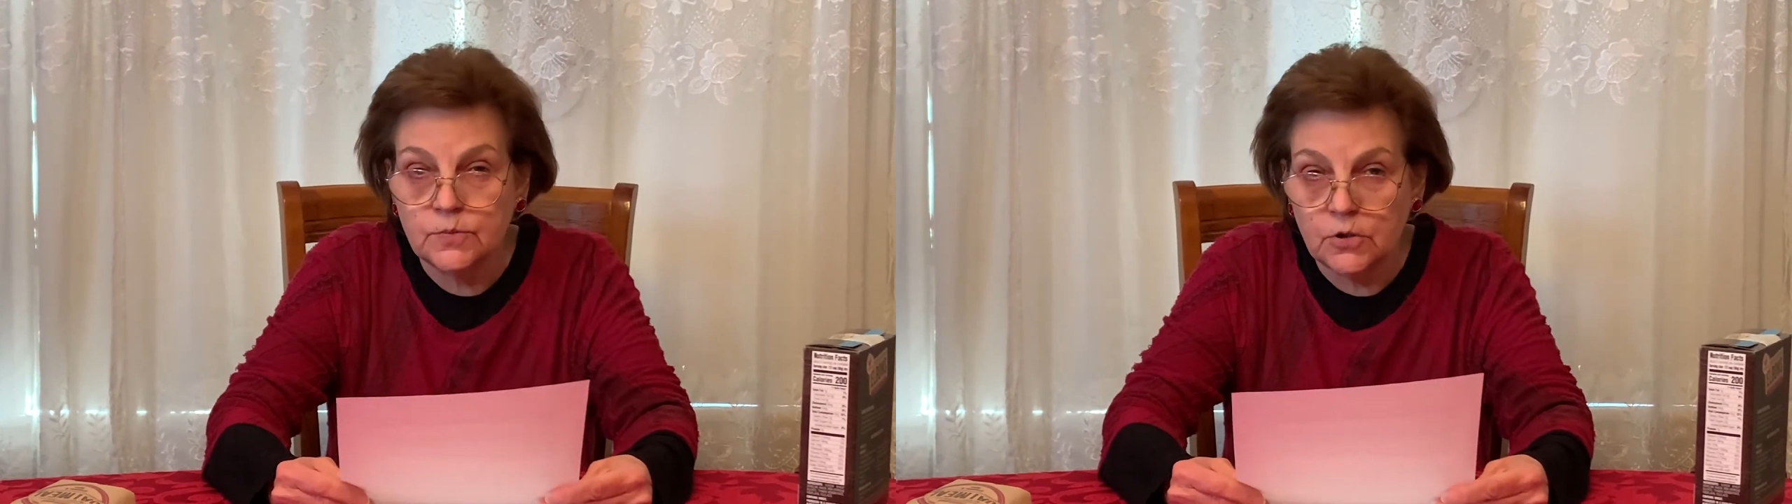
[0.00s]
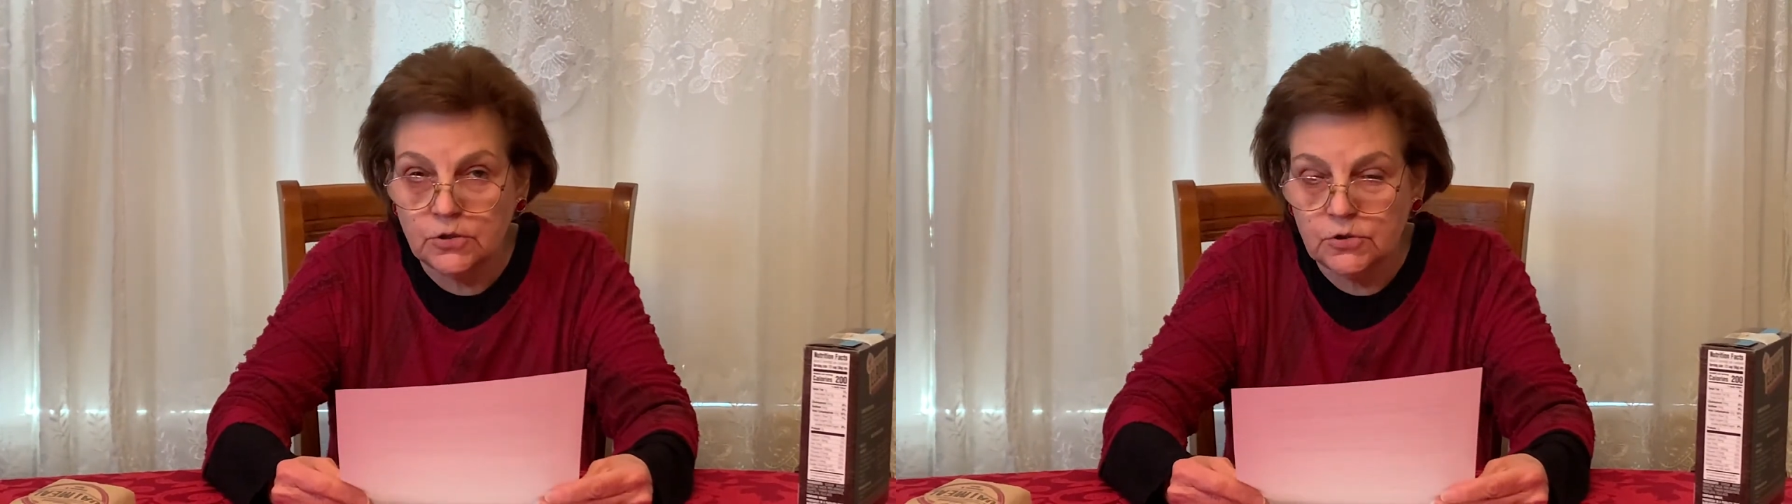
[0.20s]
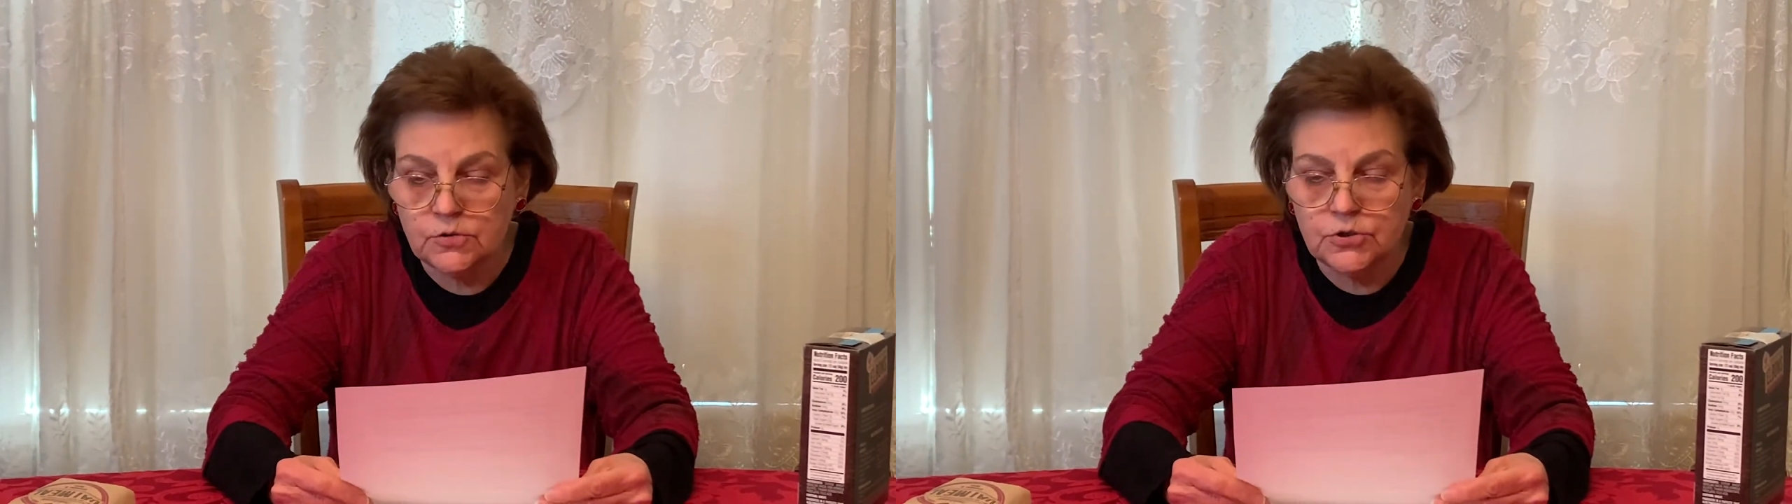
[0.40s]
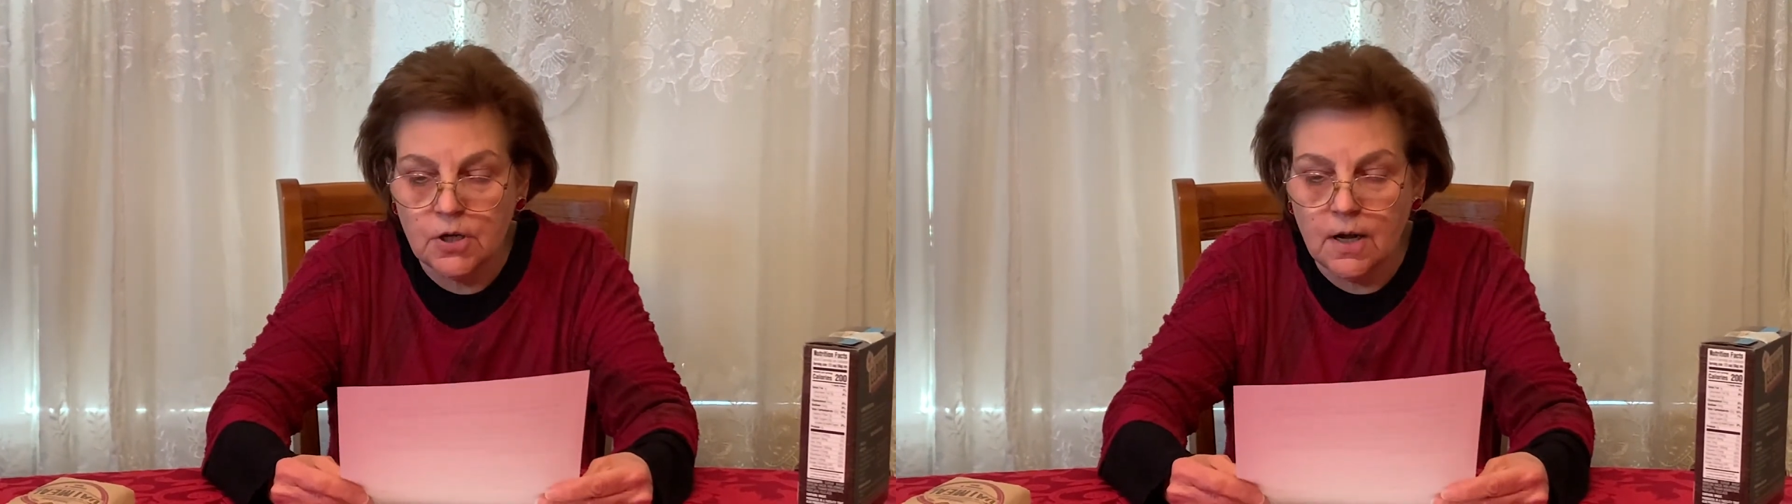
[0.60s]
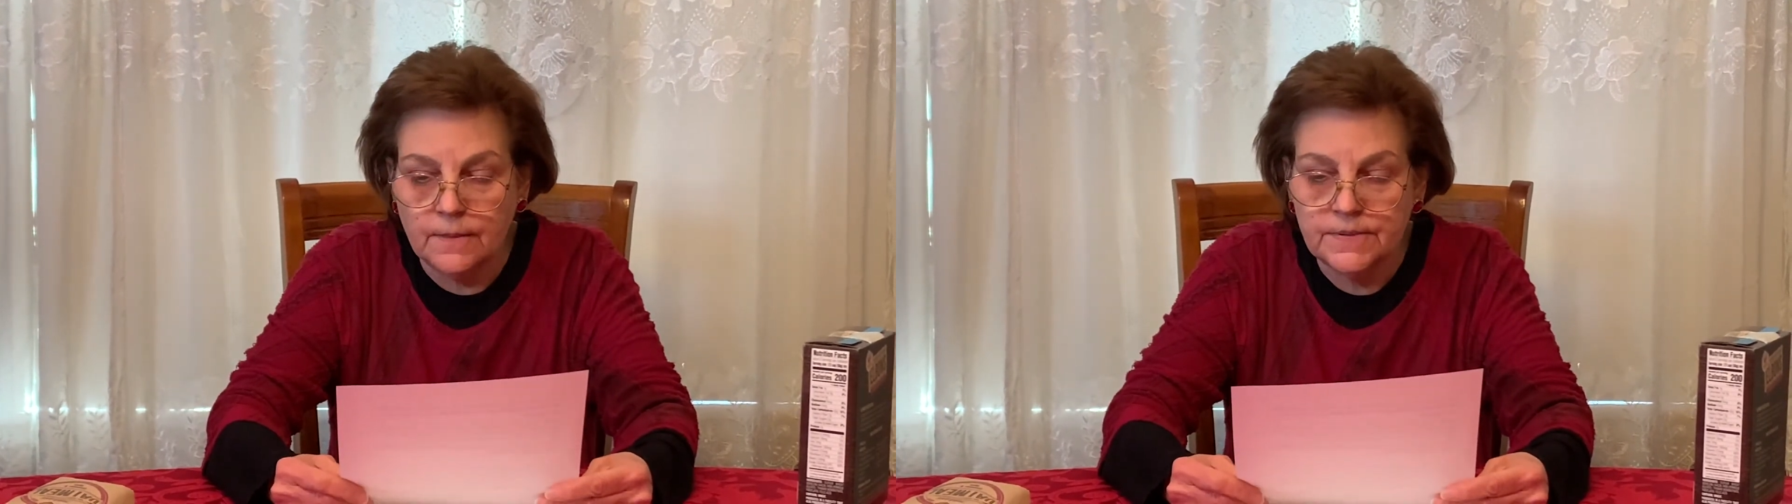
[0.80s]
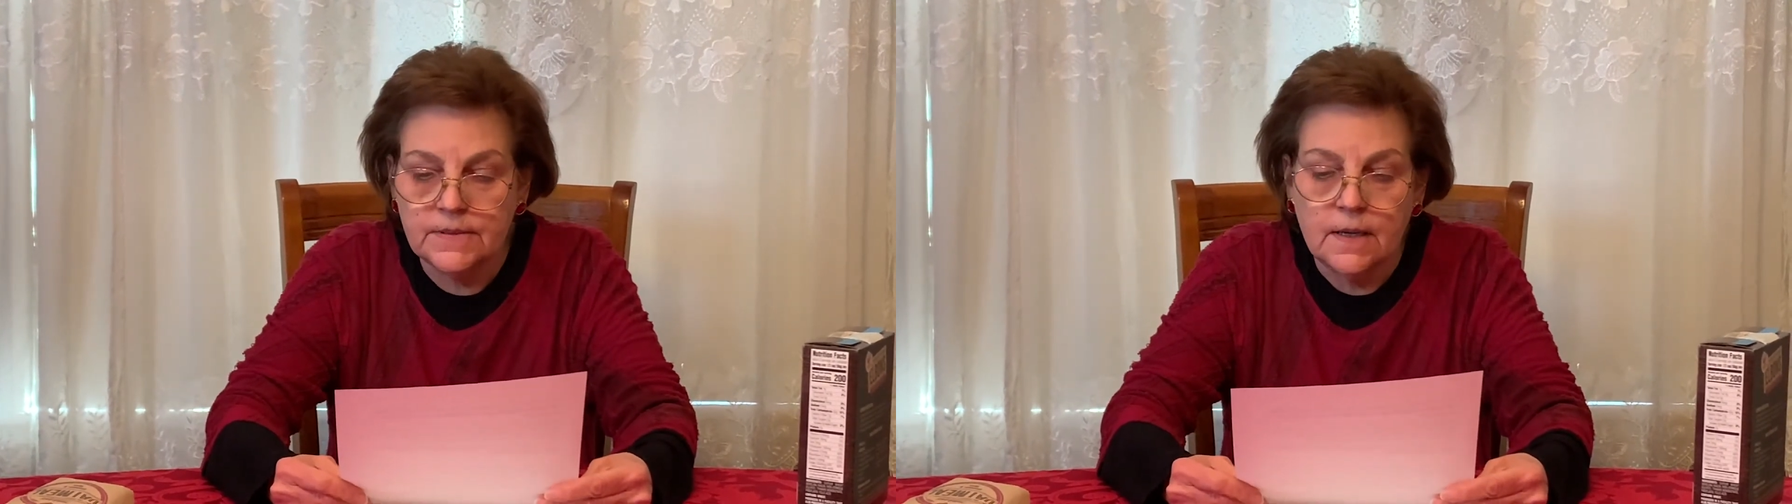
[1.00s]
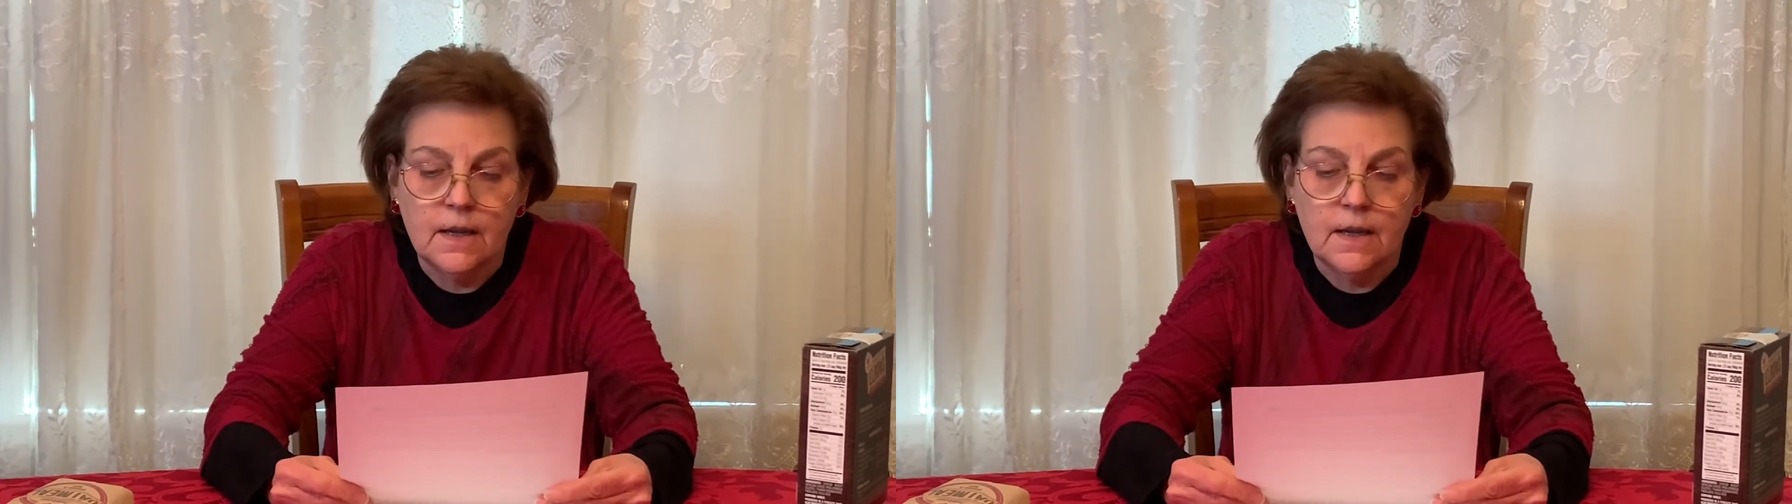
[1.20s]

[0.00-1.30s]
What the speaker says: worked two jobs,